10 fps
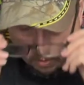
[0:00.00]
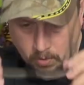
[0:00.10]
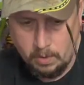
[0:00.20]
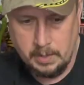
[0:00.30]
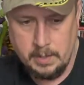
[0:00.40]

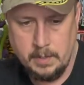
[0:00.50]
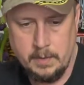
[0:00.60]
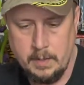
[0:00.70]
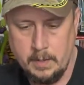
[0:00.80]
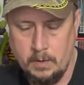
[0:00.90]
Target,
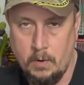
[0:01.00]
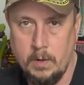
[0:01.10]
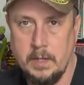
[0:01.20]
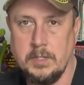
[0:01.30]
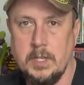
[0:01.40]
the
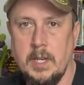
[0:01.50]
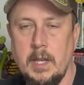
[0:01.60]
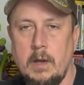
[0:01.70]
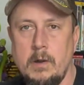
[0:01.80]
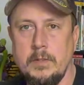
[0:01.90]
carded
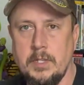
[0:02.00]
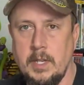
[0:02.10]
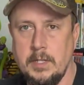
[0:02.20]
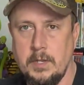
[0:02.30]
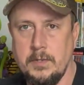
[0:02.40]
all
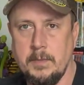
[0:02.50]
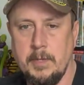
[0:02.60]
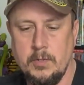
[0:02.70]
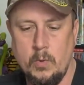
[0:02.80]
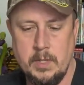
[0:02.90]
GI Joes have
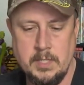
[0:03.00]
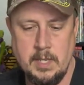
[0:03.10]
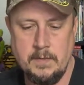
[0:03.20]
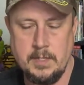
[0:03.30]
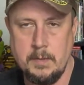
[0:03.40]
been
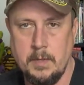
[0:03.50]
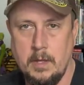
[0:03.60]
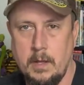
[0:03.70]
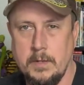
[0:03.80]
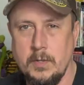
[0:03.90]
27 something
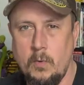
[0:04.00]
dollars.